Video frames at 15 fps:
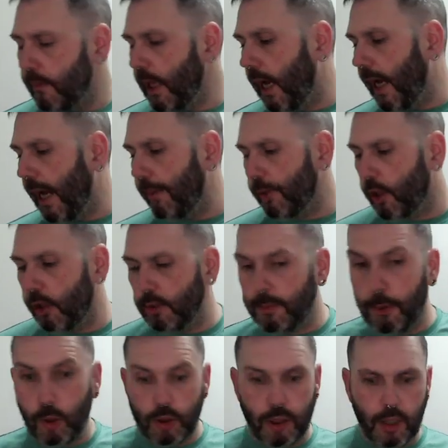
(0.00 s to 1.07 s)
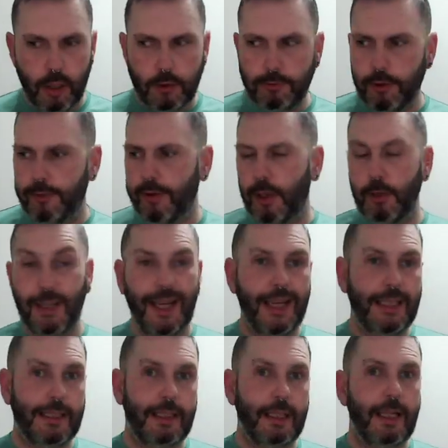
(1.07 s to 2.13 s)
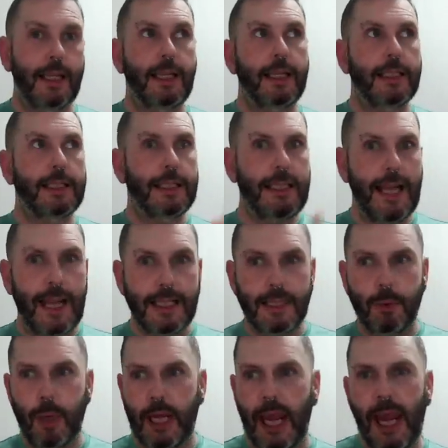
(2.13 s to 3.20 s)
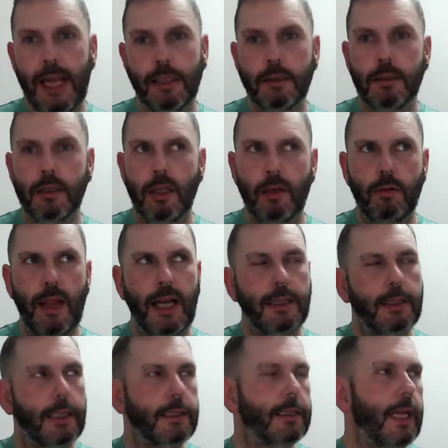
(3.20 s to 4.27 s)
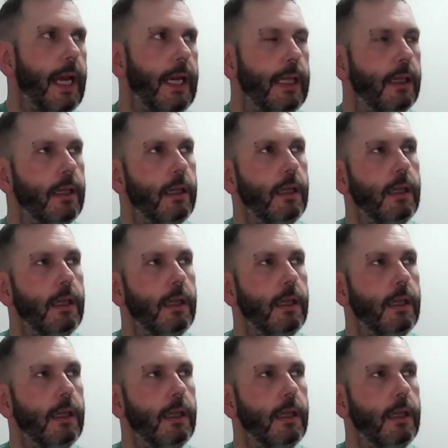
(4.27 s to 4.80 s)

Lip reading: I am going to Portugal for a few days next weekend, so that does take